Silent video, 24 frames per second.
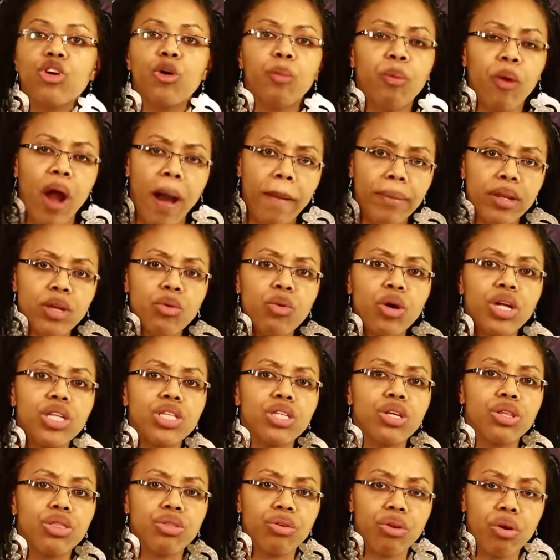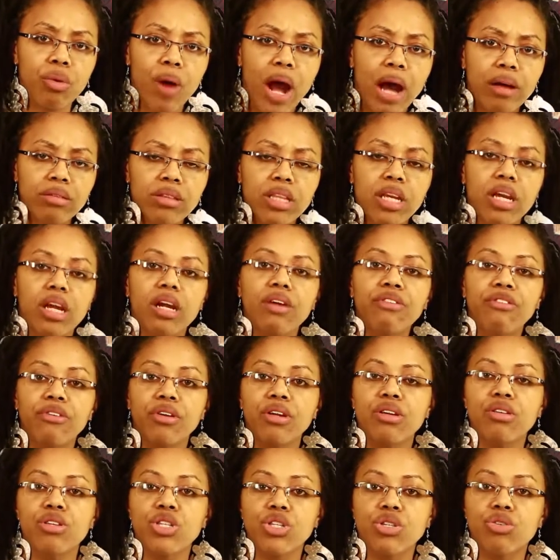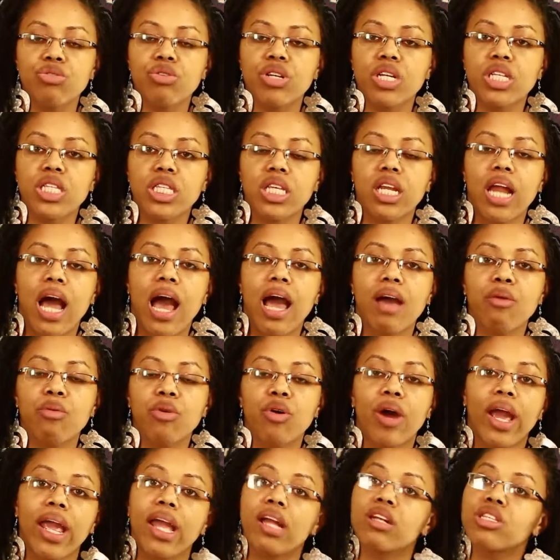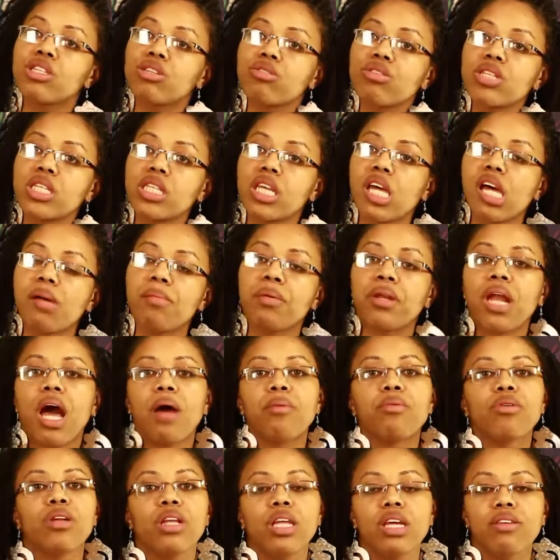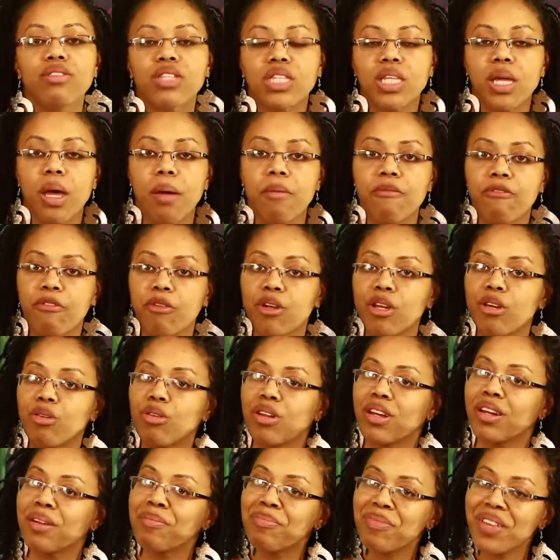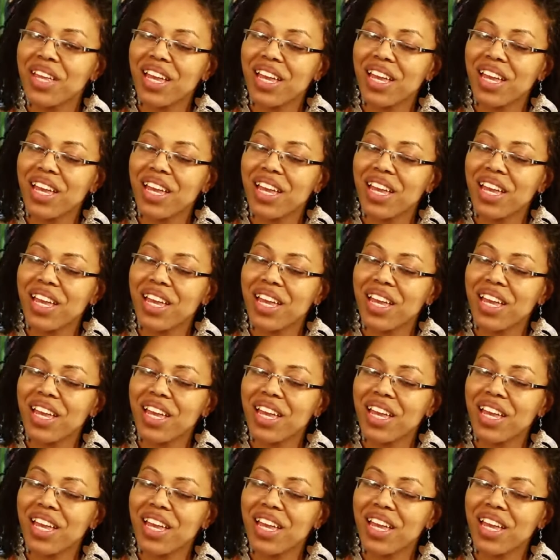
you'll probably want to throw out there for your students, and I will answer some and I will leave some for you to